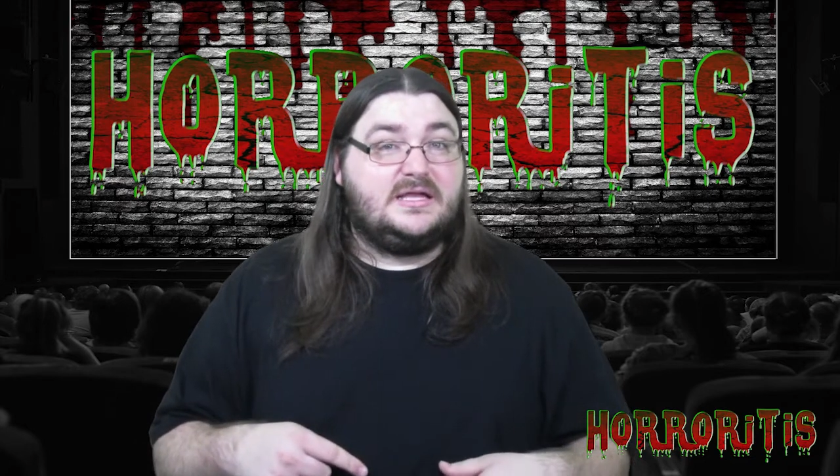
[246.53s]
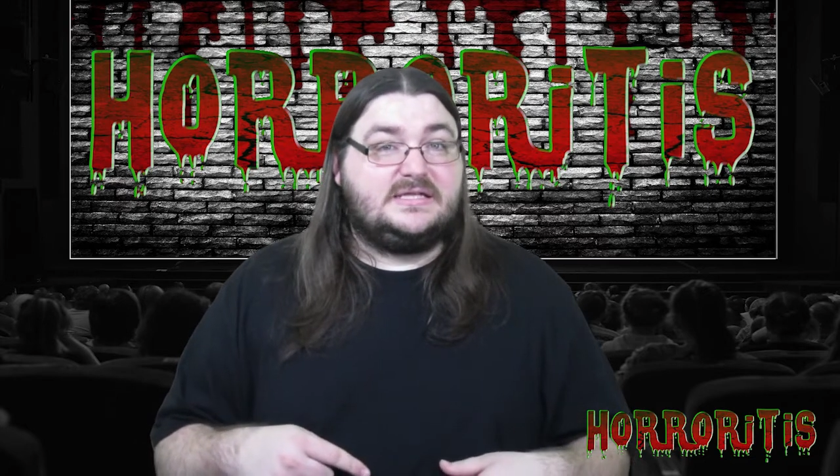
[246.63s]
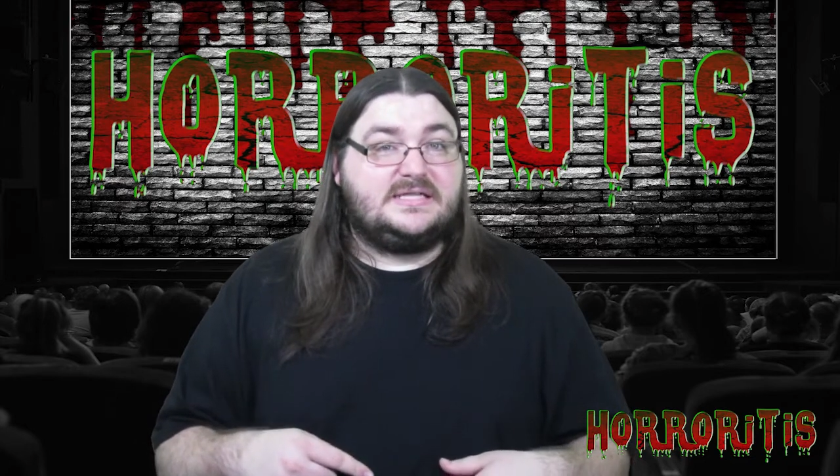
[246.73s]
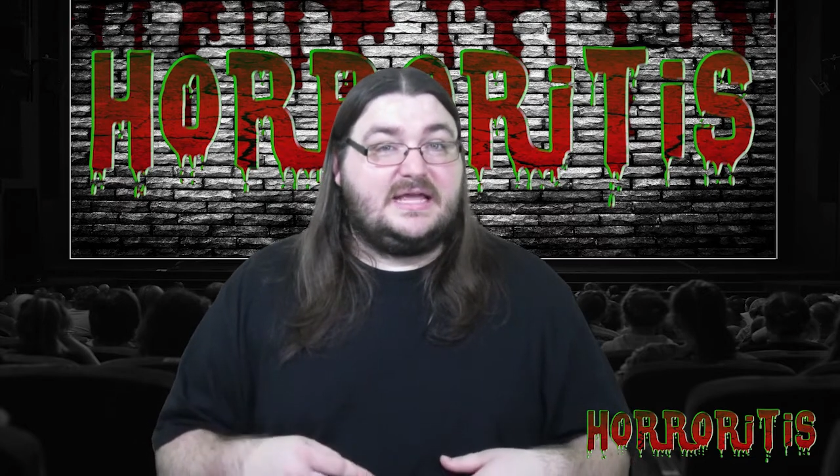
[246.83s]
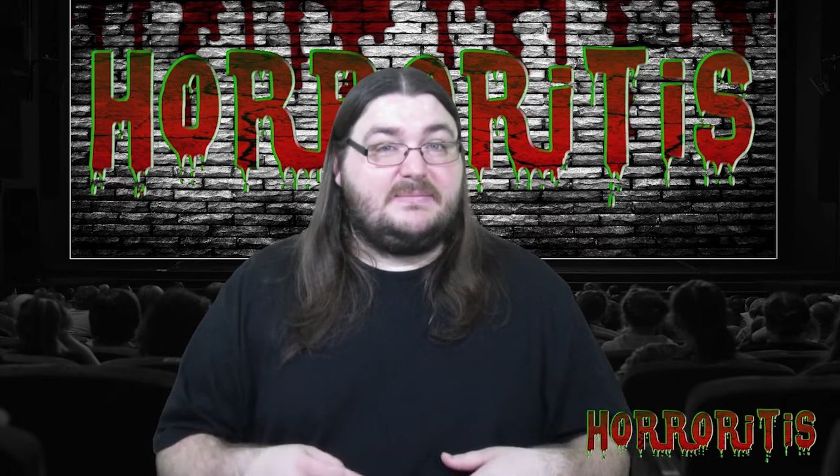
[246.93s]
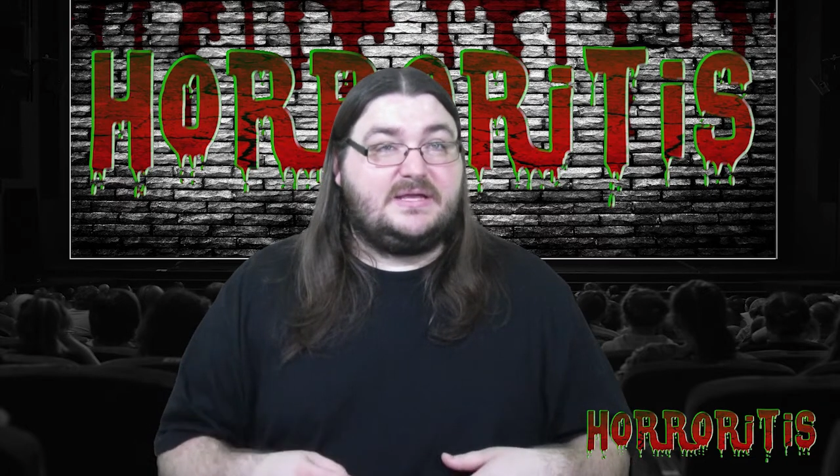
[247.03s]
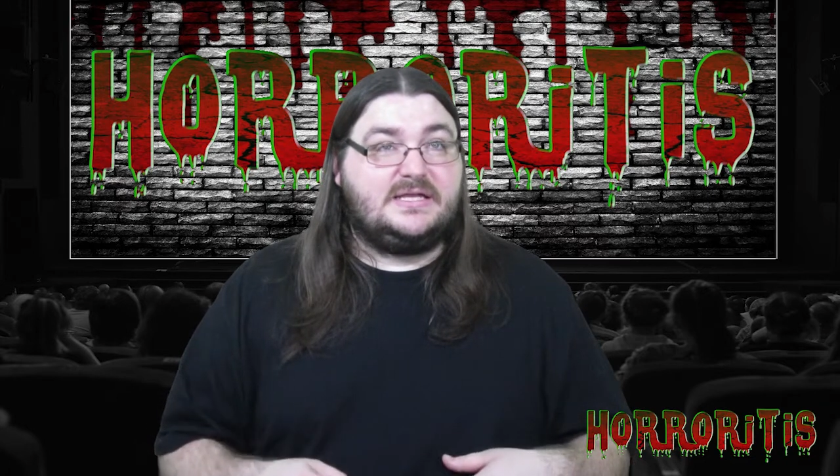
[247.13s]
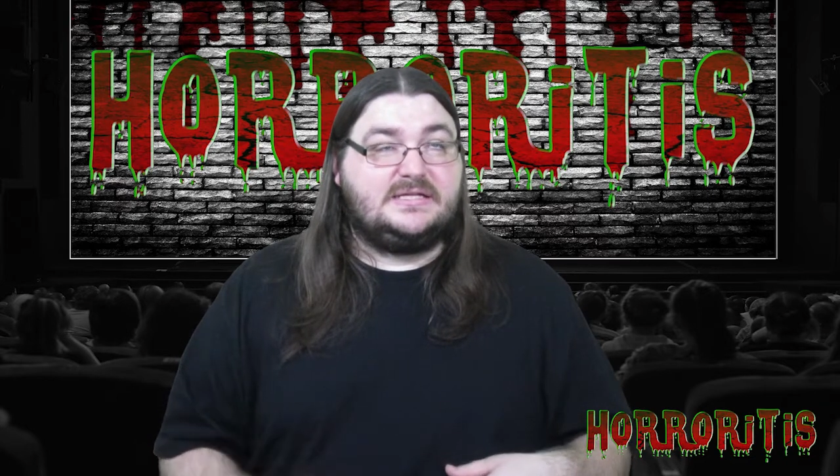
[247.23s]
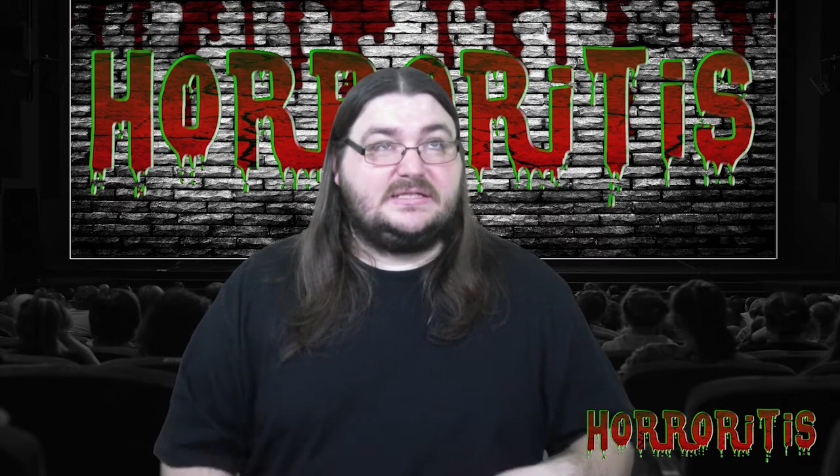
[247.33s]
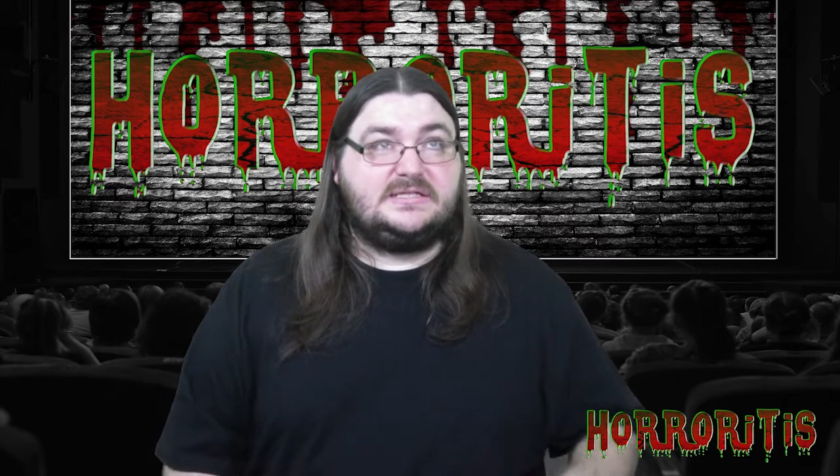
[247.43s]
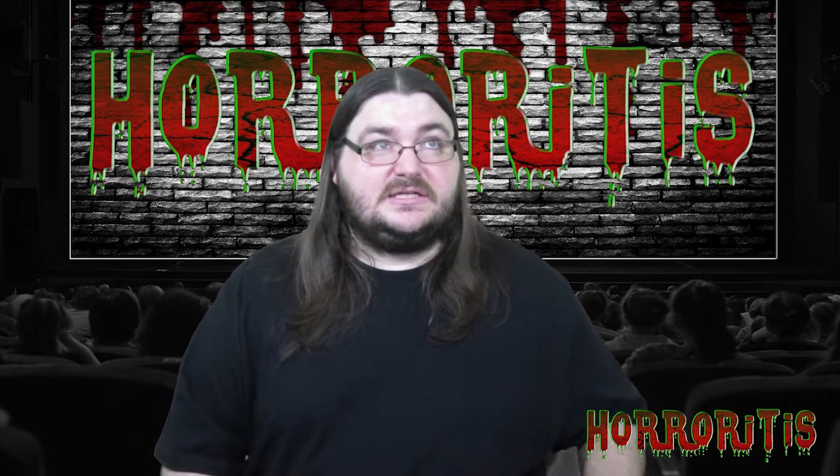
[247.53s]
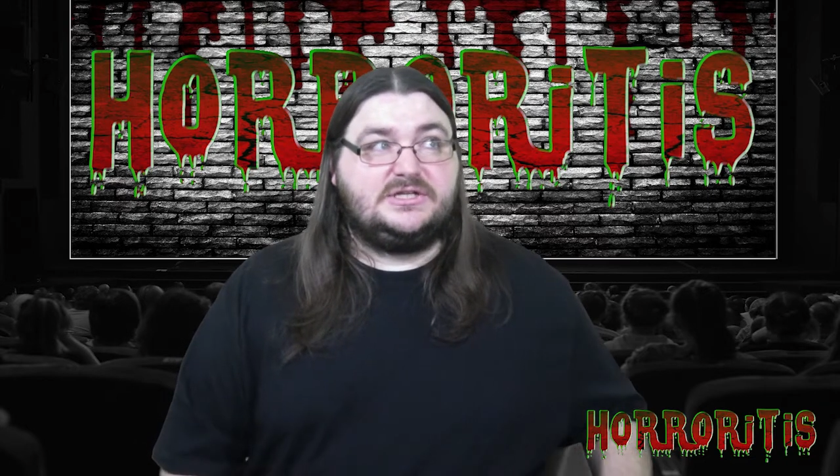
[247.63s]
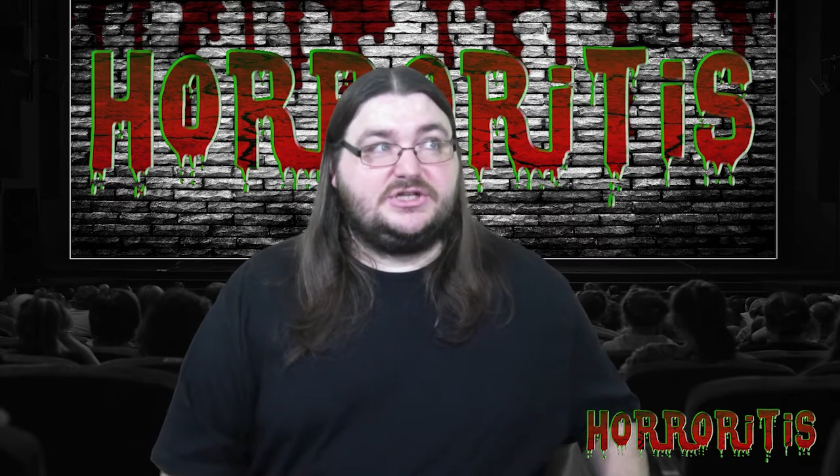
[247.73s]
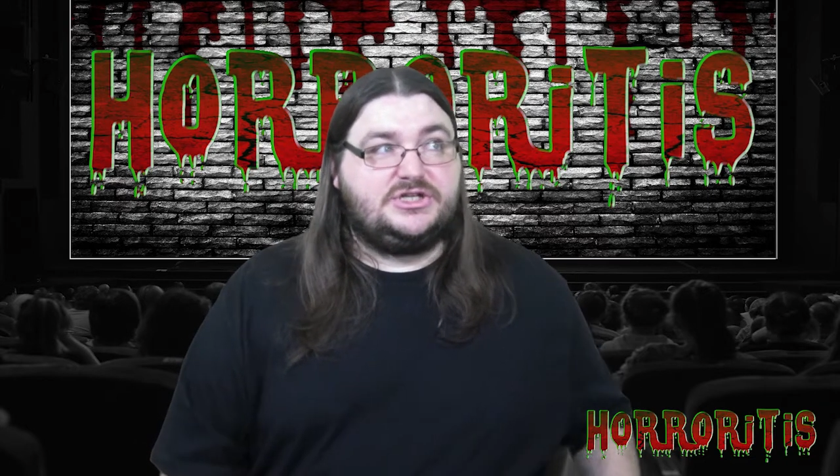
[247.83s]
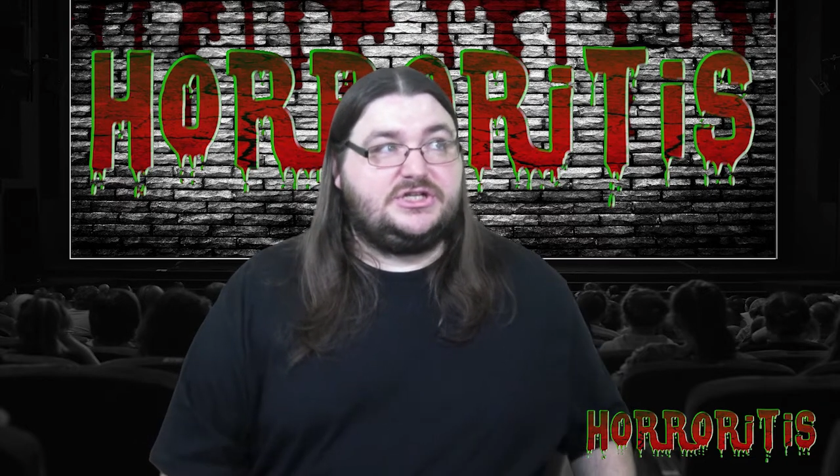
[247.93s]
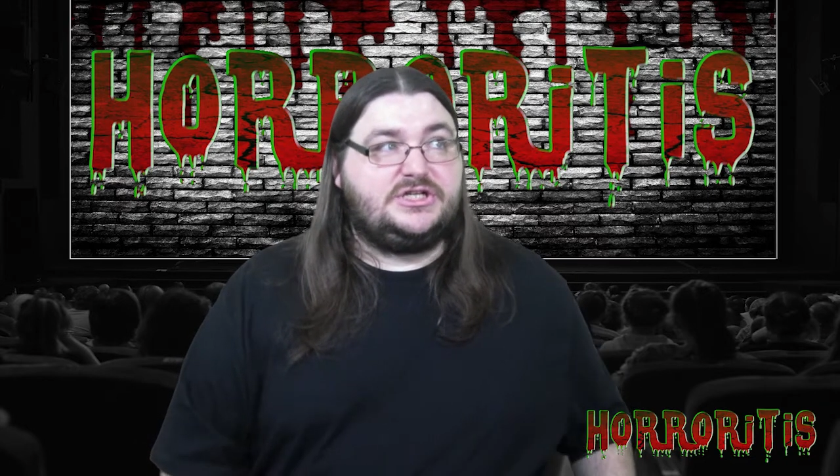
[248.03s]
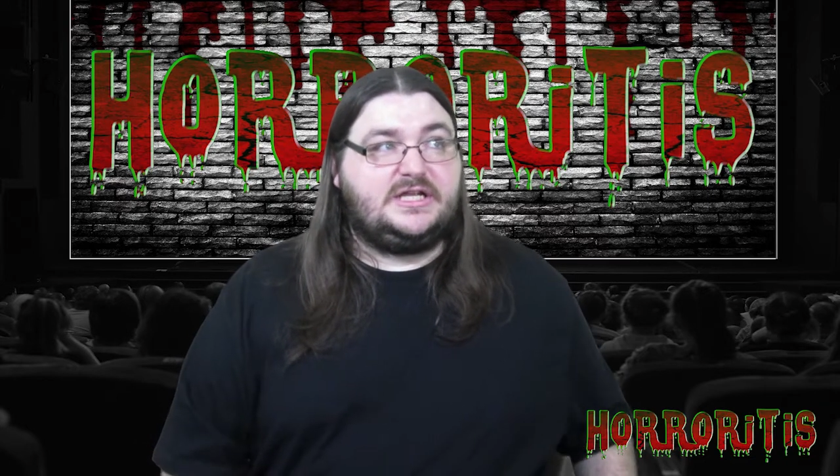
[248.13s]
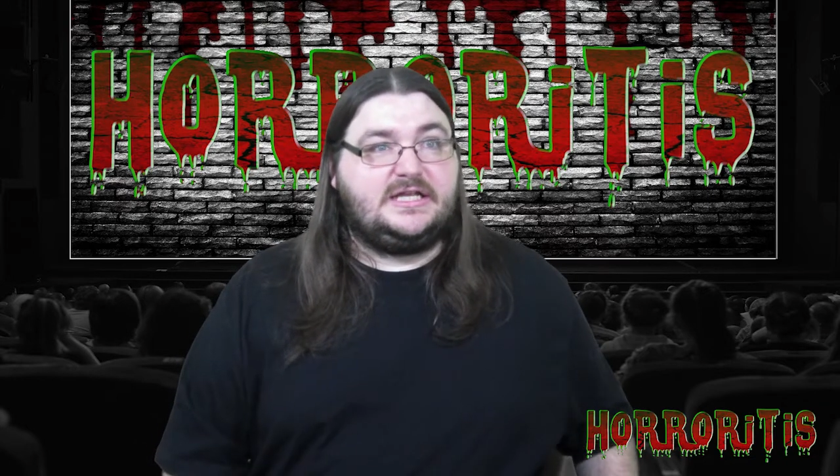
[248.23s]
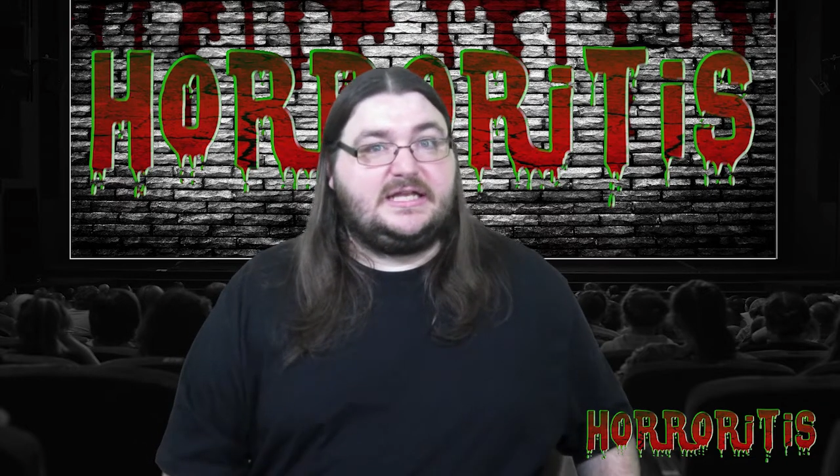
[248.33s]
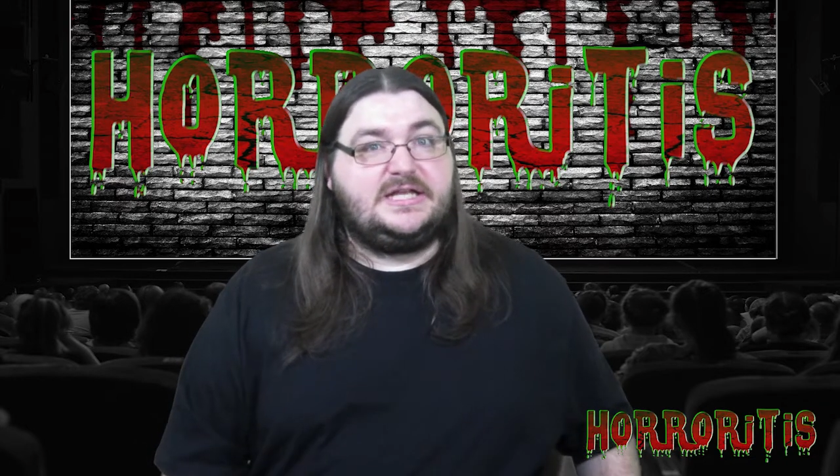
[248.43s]
His name is
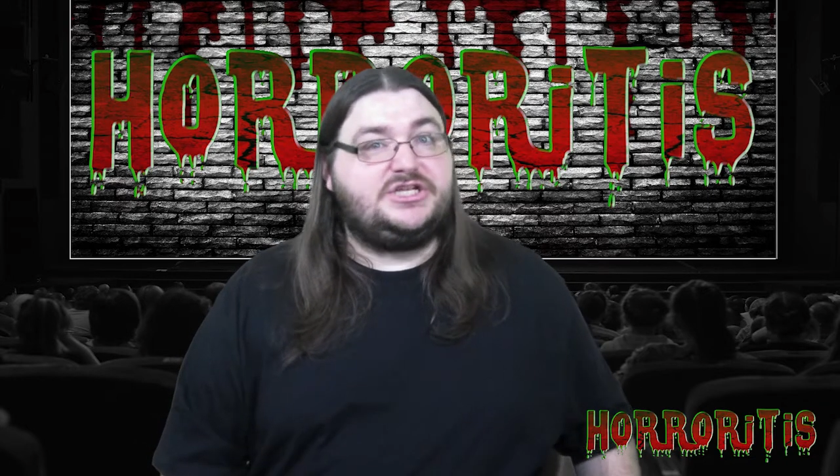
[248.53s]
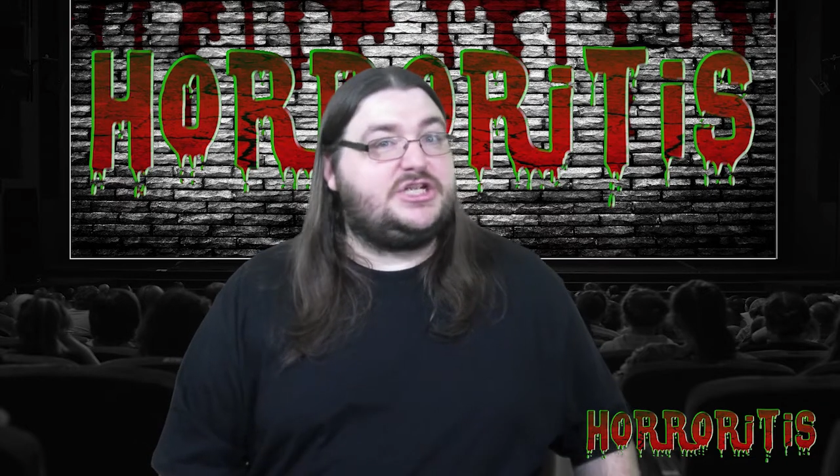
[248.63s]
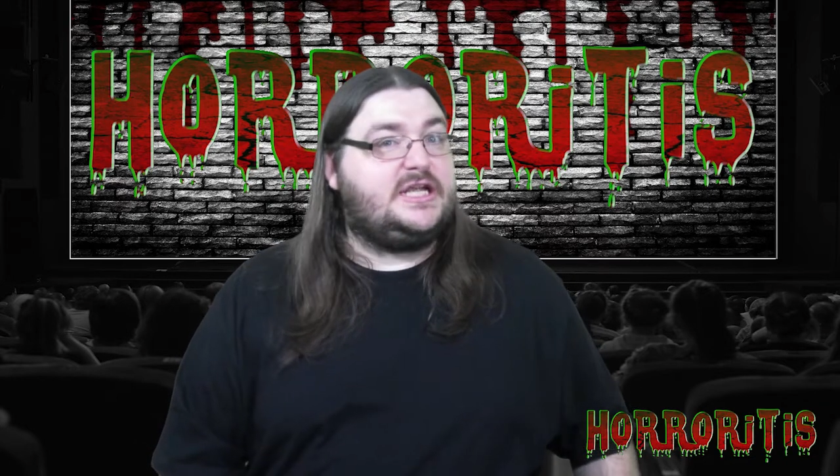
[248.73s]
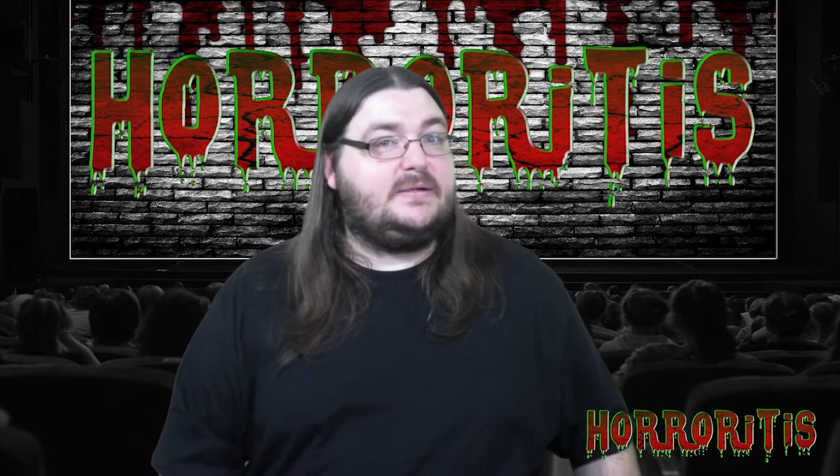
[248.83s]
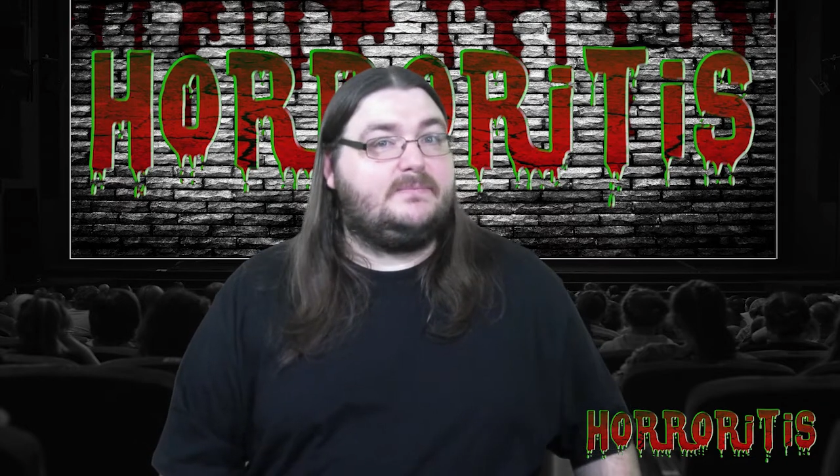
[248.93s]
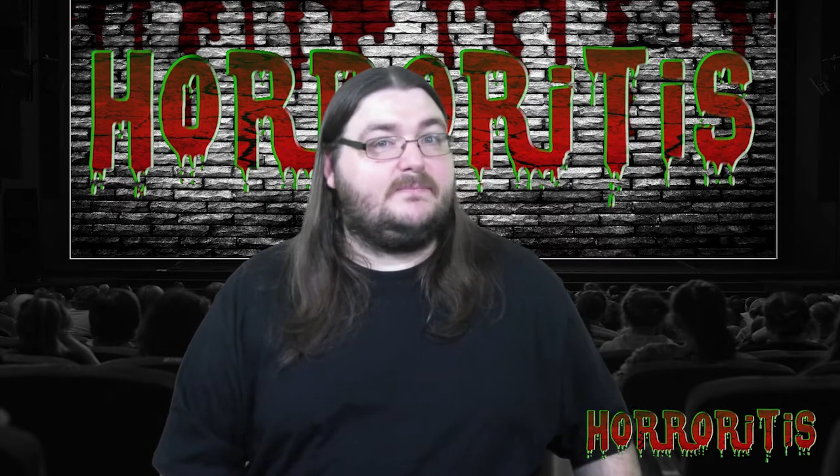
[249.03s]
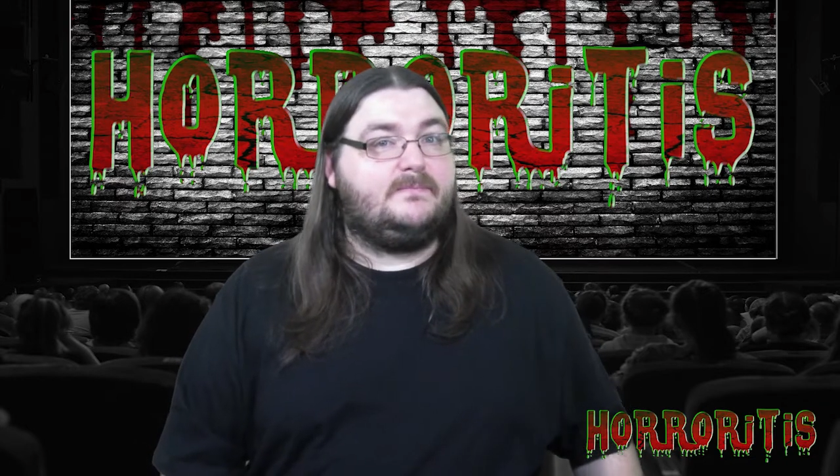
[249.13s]
Shinichi.